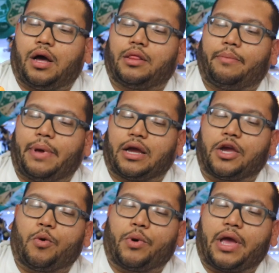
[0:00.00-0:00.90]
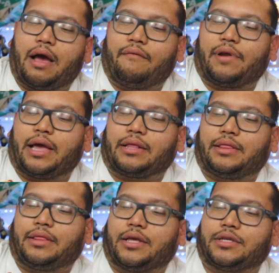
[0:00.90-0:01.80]
on the back here, we have
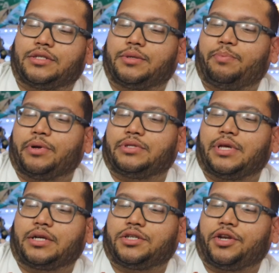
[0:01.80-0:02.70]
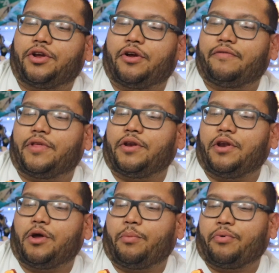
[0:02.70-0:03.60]
like this protection here of the
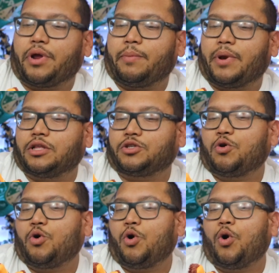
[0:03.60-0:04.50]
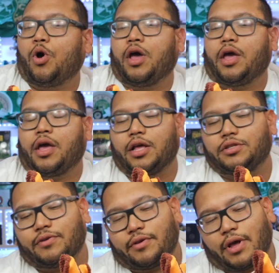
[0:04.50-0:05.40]
neoprene, and it's cool.
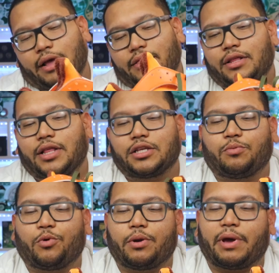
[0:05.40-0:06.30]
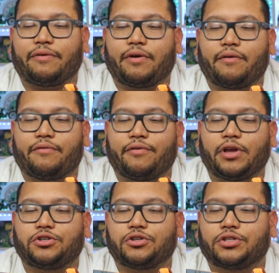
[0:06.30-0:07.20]
I think that's one of my favorite
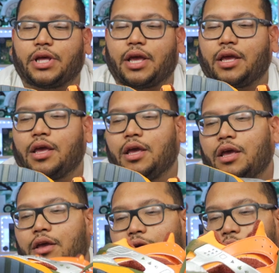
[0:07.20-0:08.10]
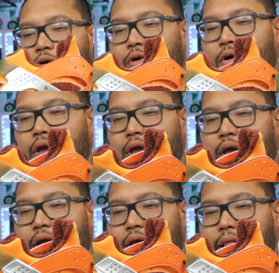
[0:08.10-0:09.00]
features that you know
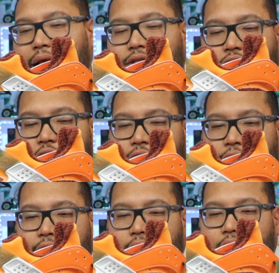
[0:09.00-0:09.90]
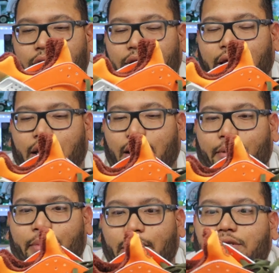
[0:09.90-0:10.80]
that silver it, like
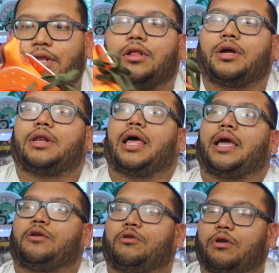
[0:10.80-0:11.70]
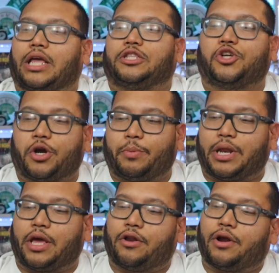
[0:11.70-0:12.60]
it makes it look like you know like
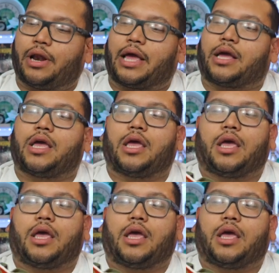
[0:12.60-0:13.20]
Terminator like